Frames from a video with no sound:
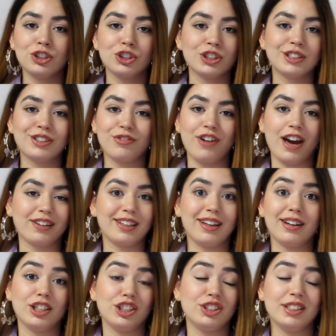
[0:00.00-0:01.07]
just the fact
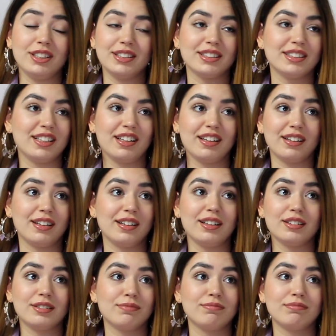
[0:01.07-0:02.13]
that Arjit is singing
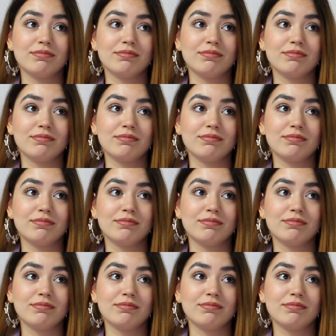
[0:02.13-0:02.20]
it